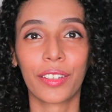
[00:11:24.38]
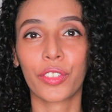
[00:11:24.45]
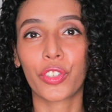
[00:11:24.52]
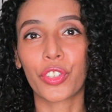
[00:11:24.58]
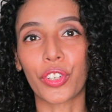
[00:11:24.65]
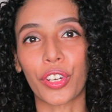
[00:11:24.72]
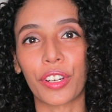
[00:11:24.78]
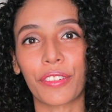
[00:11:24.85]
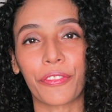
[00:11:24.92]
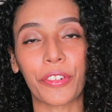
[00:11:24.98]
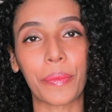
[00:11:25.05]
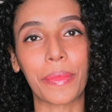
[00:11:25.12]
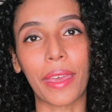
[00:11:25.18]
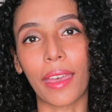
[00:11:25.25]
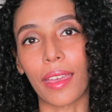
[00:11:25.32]
shirt
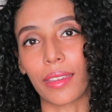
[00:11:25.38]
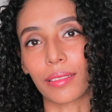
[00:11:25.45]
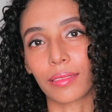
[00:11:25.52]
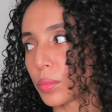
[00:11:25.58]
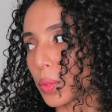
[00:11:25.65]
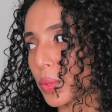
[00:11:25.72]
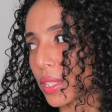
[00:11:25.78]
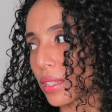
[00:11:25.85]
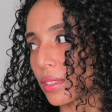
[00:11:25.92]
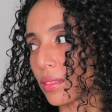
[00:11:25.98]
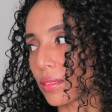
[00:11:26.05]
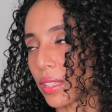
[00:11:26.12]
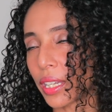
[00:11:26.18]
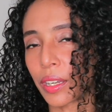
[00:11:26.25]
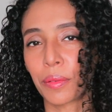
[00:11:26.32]
from that, what was it?
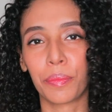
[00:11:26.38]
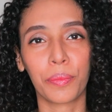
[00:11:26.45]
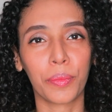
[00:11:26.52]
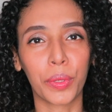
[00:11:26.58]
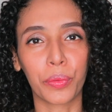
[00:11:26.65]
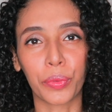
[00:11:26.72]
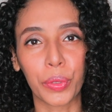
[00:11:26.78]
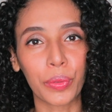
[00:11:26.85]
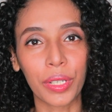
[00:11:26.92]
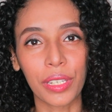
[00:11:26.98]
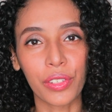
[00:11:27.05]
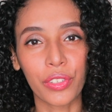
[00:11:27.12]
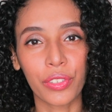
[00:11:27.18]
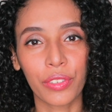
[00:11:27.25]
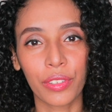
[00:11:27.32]
Like a
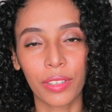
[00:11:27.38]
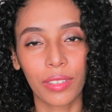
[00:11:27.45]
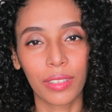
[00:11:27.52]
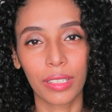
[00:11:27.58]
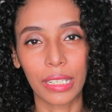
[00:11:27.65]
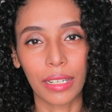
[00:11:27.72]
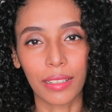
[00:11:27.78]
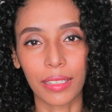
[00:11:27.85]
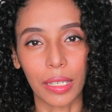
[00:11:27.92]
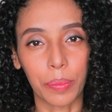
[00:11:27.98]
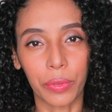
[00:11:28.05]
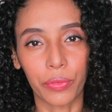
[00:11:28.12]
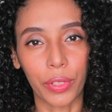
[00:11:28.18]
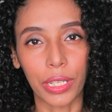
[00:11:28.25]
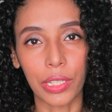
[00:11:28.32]
maroonish type
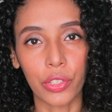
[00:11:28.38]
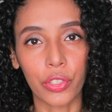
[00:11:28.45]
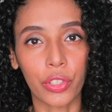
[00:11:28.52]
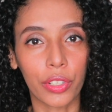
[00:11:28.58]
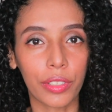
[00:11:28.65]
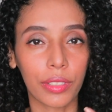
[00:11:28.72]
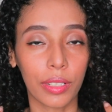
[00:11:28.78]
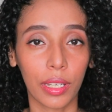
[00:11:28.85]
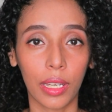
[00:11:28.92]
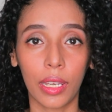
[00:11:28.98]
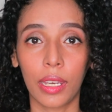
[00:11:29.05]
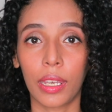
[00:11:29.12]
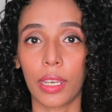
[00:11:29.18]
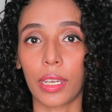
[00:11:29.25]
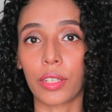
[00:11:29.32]
of reddish shirt
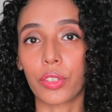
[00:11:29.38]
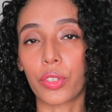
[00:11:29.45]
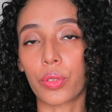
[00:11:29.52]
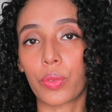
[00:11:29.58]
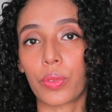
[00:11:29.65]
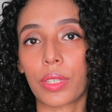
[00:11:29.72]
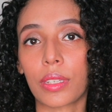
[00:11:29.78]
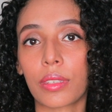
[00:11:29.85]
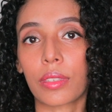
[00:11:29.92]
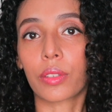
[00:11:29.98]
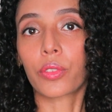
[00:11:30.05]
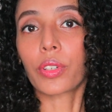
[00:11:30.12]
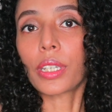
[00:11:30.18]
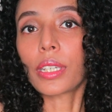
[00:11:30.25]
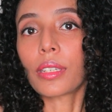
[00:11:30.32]
into this
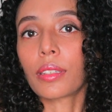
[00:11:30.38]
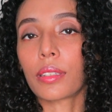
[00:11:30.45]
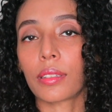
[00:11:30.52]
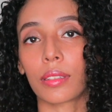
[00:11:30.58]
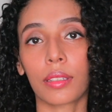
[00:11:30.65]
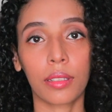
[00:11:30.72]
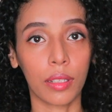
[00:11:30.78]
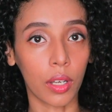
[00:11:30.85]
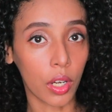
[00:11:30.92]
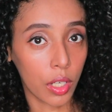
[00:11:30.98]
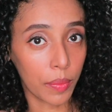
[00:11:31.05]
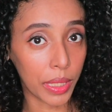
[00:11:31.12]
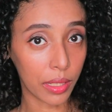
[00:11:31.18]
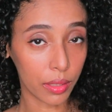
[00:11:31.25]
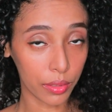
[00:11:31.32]
green
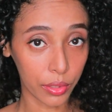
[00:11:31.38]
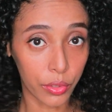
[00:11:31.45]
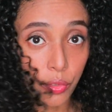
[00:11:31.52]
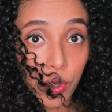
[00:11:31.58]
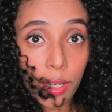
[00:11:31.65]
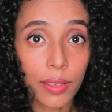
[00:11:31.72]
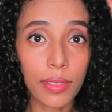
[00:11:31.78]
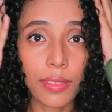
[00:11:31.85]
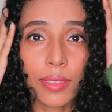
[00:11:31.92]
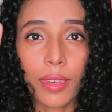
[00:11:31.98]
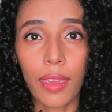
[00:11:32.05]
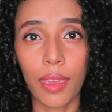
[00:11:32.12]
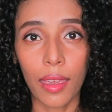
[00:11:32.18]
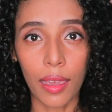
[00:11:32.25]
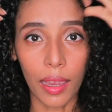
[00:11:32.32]
army colored dress.
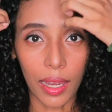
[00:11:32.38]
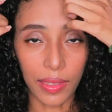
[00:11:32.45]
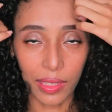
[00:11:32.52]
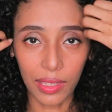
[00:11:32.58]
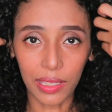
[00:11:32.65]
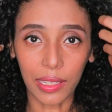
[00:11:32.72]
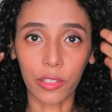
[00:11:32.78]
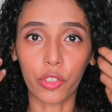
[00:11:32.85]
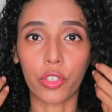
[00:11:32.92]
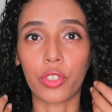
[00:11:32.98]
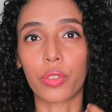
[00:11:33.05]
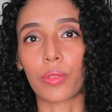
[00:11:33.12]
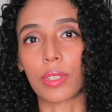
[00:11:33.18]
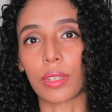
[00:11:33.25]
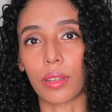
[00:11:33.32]
I think this actually
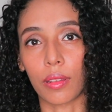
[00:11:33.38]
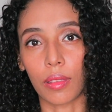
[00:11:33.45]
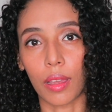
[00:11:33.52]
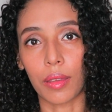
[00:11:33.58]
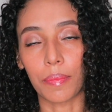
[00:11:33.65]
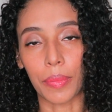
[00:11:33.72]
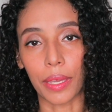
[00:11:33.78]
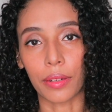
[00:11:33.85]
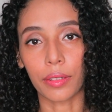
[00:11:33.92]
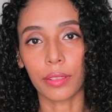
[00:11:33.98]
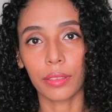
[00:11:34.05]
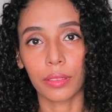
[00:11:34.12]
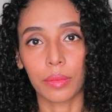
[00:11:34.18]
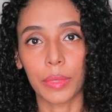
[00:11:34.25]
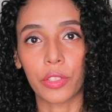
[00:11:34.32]
suits it a lot better.
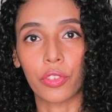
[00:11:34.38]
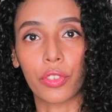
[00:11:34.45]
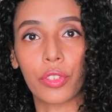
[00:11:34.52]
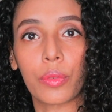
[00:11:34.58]
Let me just